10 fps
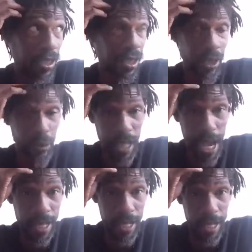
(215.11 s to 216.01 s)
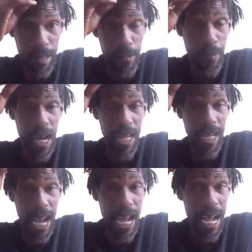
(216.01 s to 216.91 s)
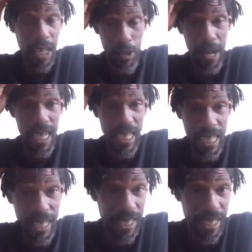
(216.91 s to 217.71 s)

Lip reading: reality. My God or my deity